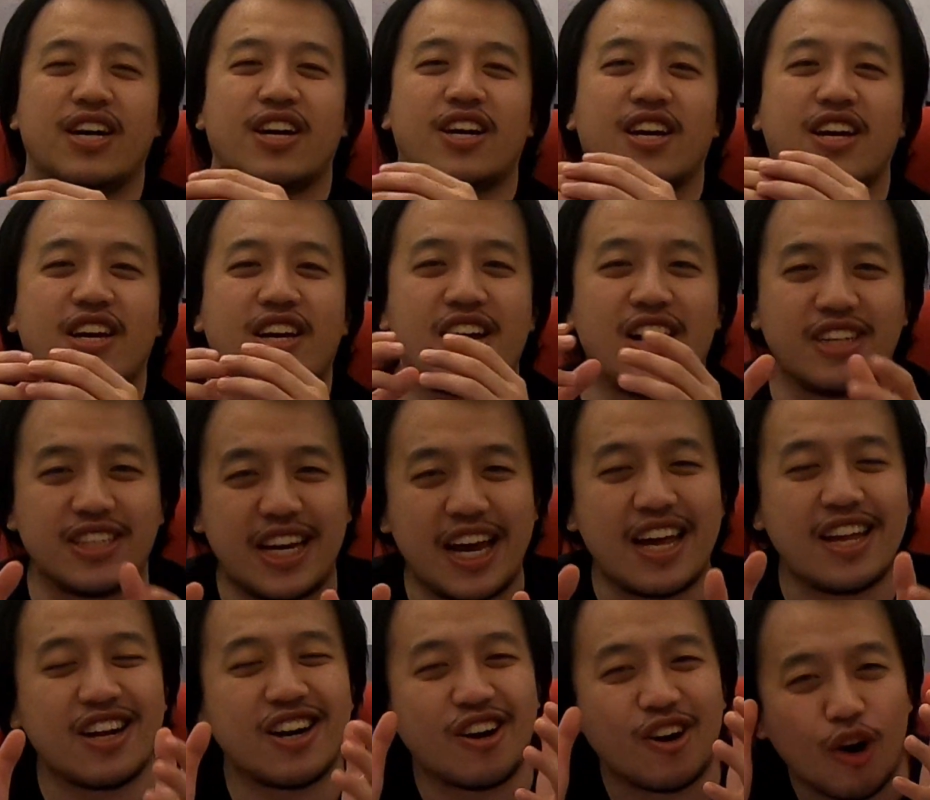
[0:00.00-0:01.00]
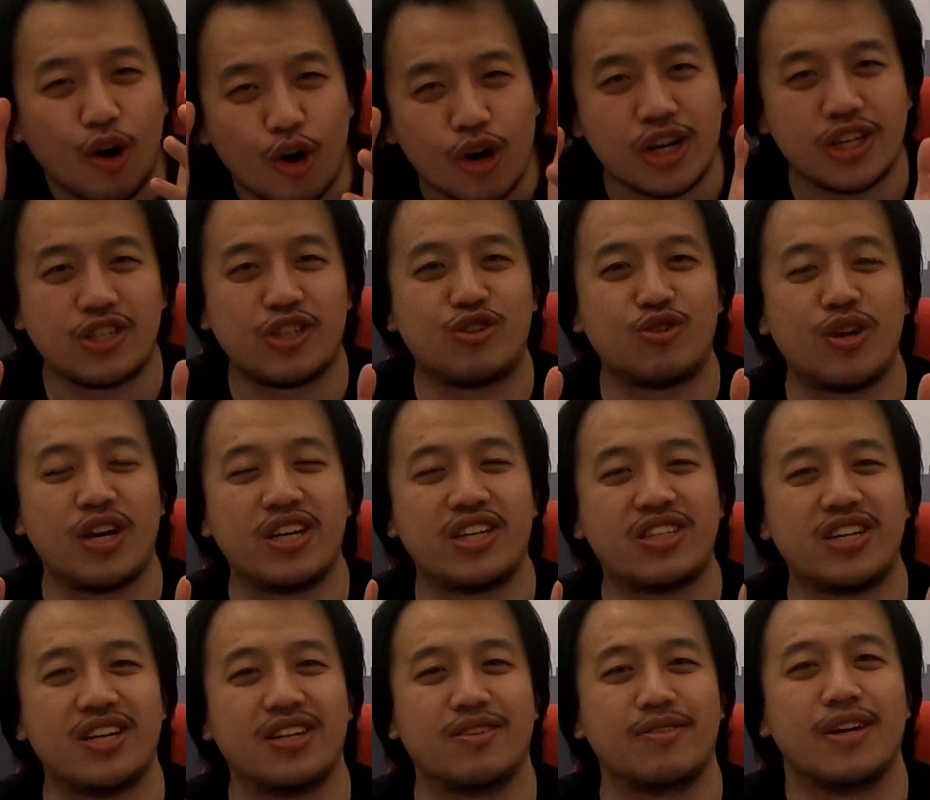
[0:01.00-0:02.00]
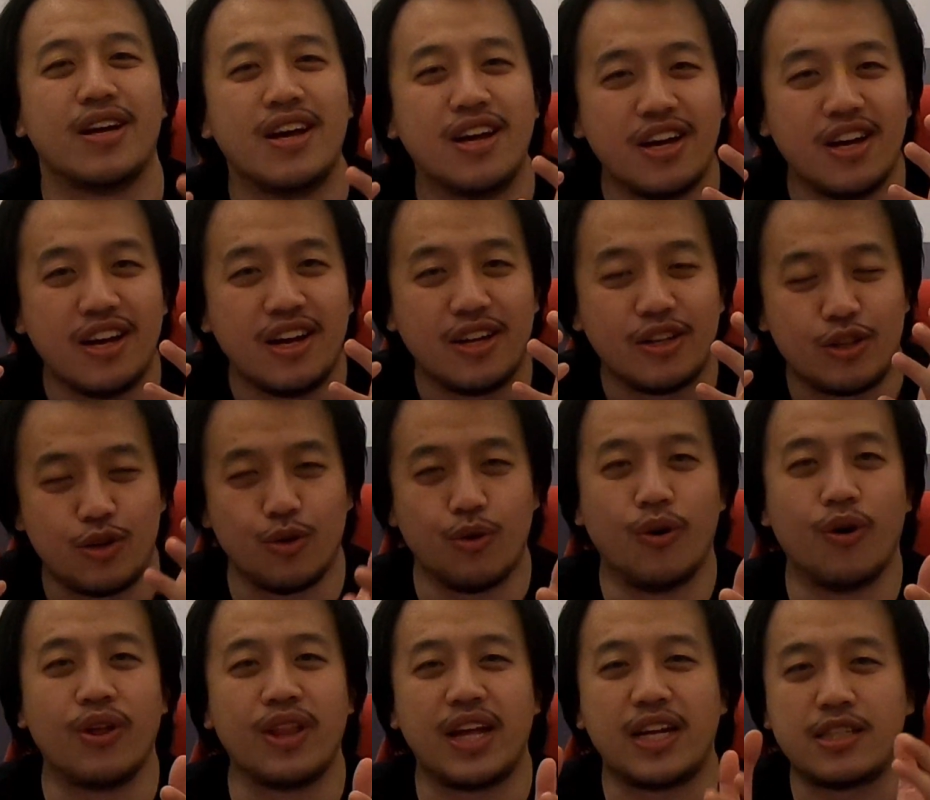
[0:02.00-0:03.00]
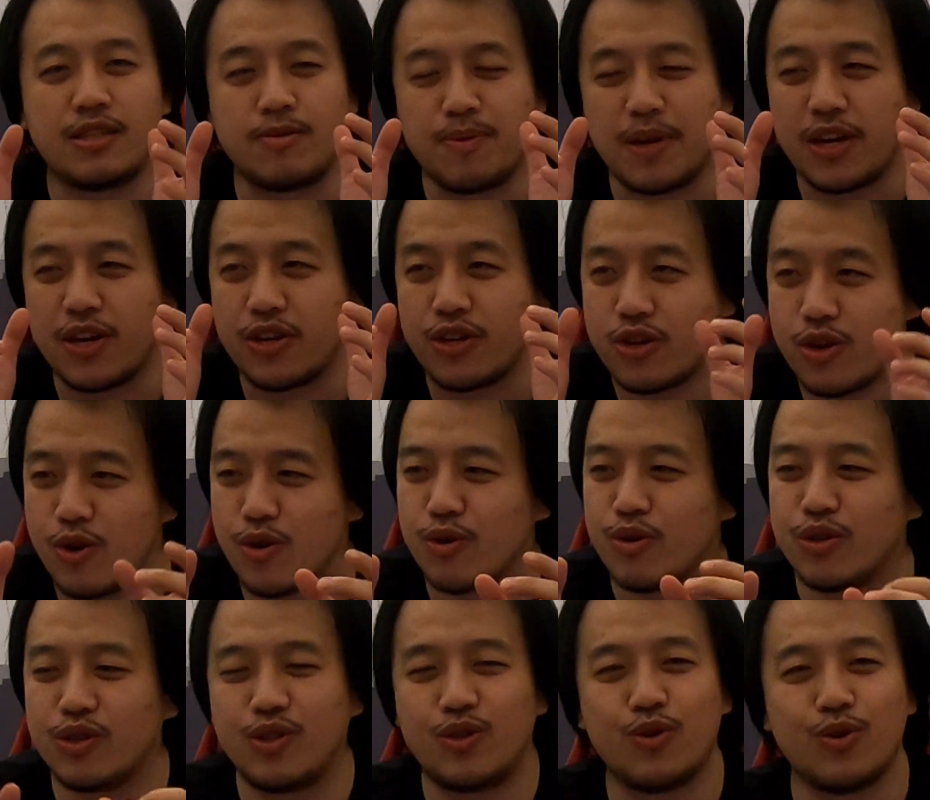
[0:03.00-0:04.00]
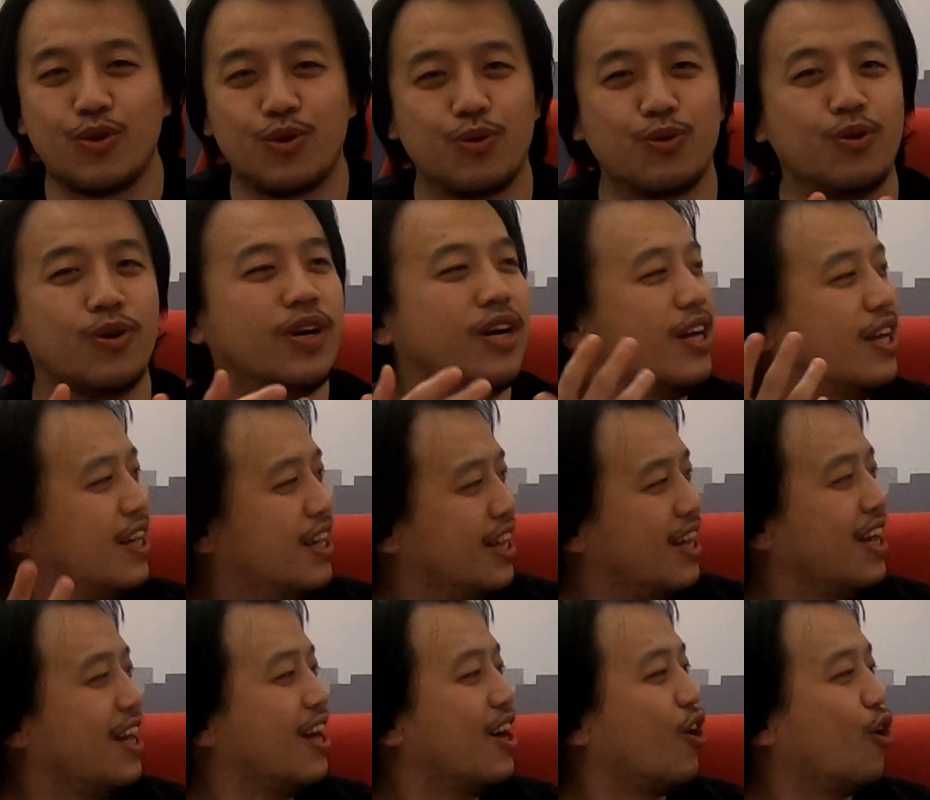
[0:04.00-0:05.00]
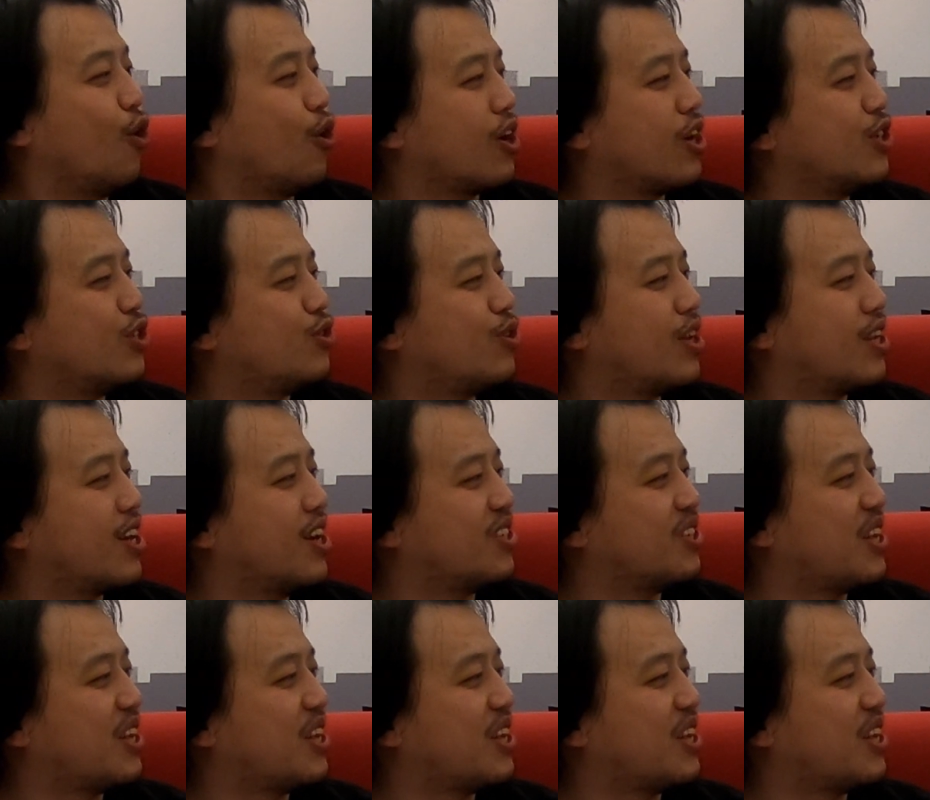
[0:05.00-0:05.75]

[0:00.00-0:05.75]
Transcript: a container orchestration tool that's being used to orchestrate